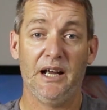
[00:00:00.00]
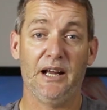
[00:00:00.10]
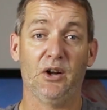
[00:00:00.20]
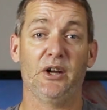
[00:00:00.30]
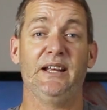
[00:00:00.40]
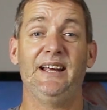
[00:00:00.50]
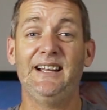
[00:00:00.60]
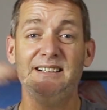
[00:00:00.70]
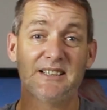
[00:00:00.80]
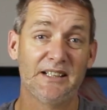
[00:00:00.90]
and I
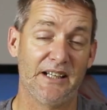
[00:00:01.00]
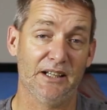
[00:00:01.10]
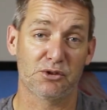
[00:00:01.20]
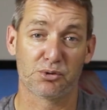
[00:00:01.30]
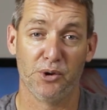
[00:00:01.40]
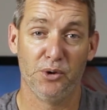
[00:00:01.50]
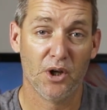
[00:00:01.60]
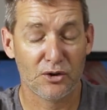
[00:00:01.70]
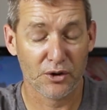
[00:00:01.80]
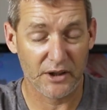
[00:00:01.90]
easily get through
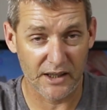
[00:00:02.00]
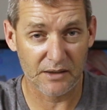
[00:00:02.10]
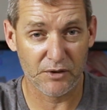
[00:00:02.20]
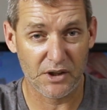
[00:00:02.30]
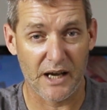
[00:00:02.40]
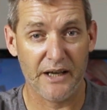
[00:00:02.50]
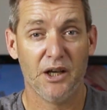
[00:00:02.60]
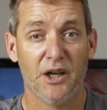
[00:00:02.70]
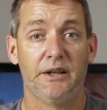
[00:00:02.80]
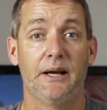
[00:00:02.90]
to the end of the day
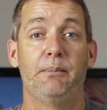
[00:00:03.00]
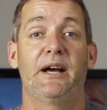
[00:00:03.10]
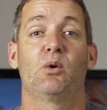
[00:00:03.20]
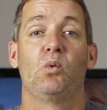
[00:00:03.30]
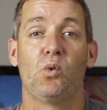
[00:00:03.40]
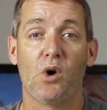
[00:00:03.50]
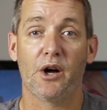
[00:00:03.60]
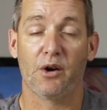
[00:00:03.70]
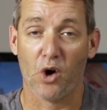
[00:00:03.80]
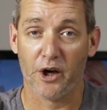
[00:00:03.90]
no matter
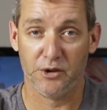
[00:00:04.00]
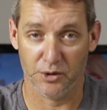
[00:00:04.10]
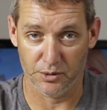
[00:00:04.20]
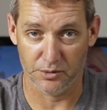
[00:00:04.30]
what I do.